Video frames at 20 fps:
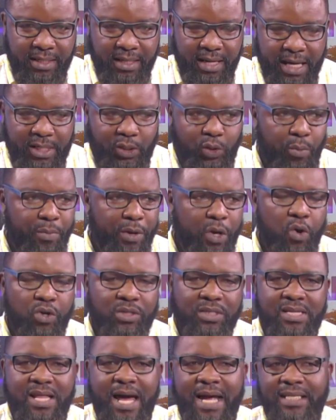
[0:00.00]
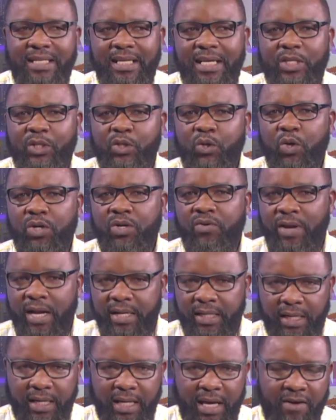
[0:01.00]
And so because that is not
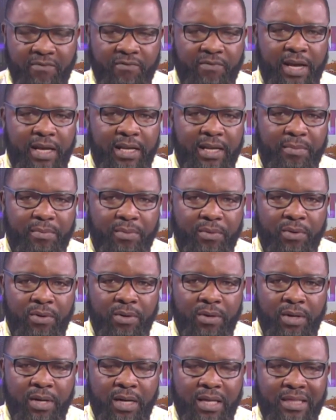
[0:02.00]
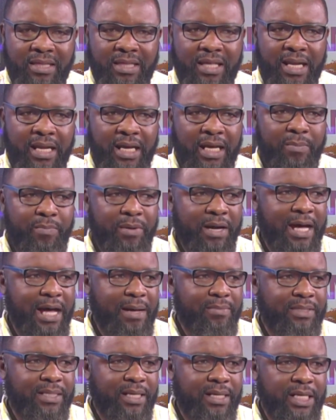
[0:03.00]
readily available, then it
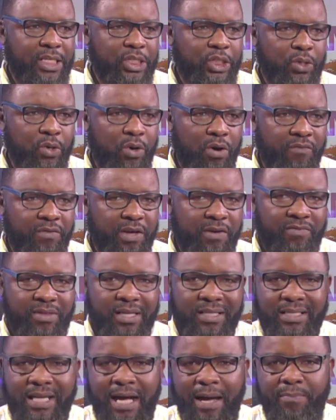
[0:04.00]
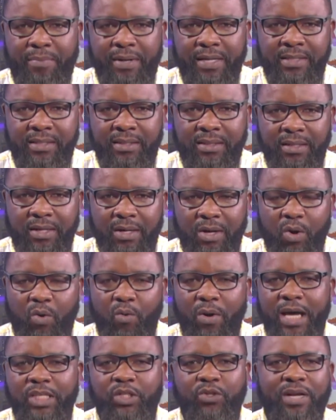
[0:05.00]
becomes an issue of, if this happens,
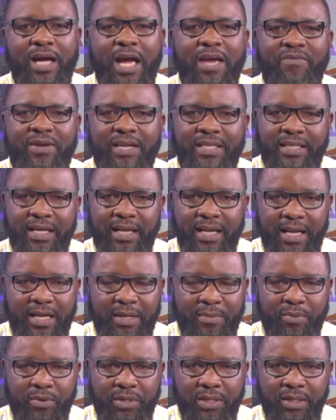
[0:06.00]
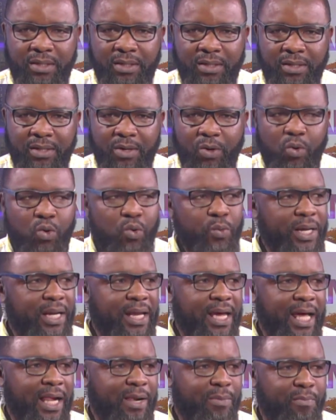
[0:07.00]
why should I even tell anybody? Who will
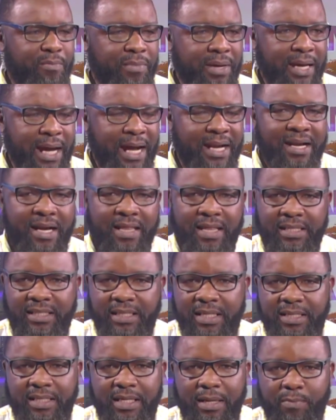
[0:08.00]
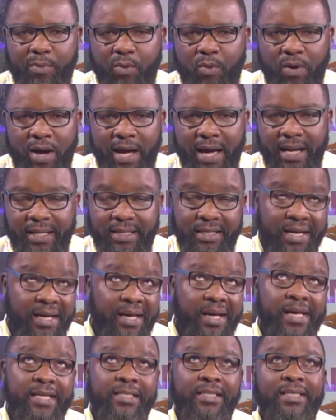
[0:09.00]
help me? I'd rather just keep quiet.
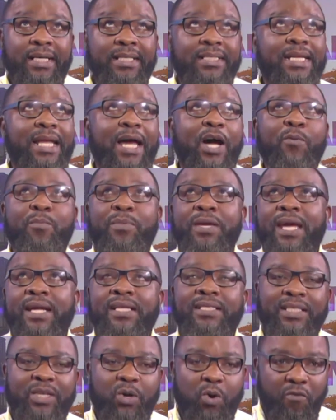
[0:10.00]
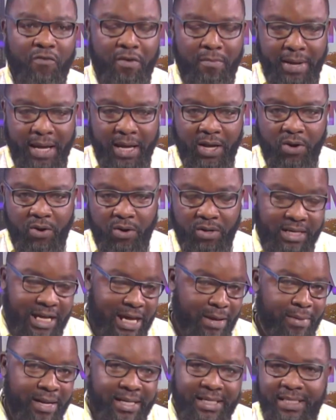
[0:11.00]
It's just now me and Jehovah my God.
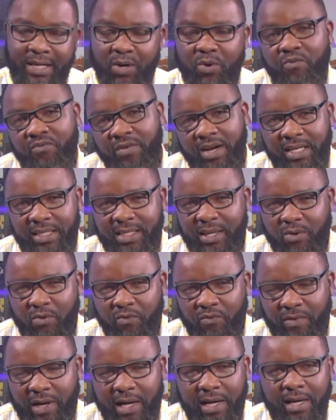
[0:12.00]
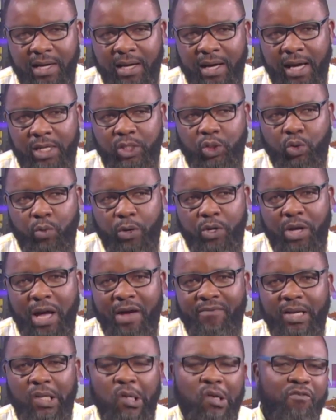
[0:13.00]
Kama nitakufa, nitakufa. And so when you
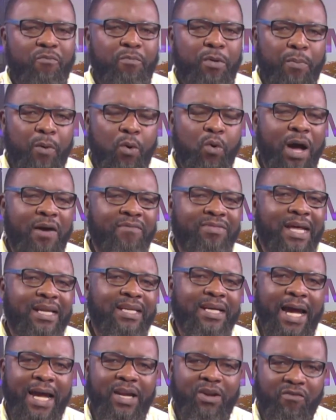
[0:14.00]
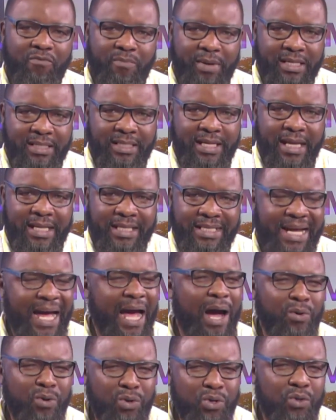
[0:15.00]
have a lot of people who have that kind of mentality,
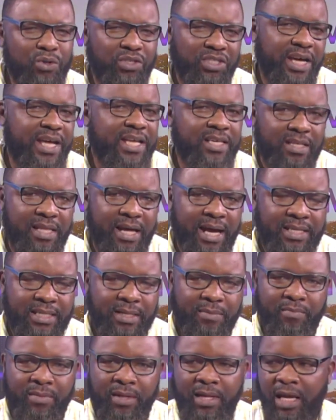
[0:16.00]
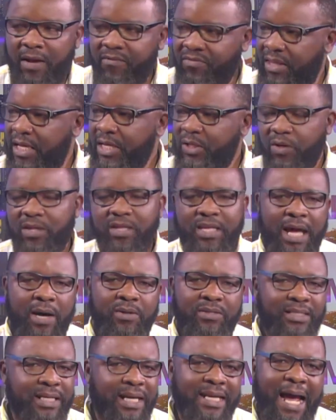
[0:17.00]
how do you change that if things on the
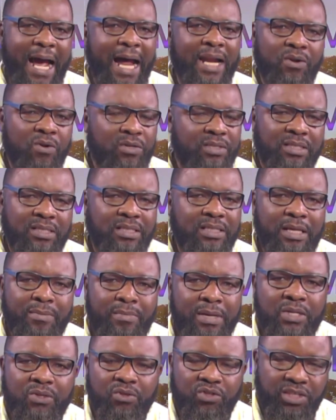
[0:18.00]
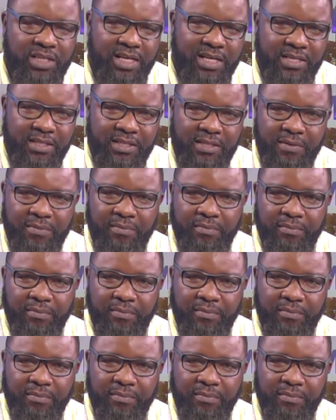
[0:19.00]
outside are not seeming to change?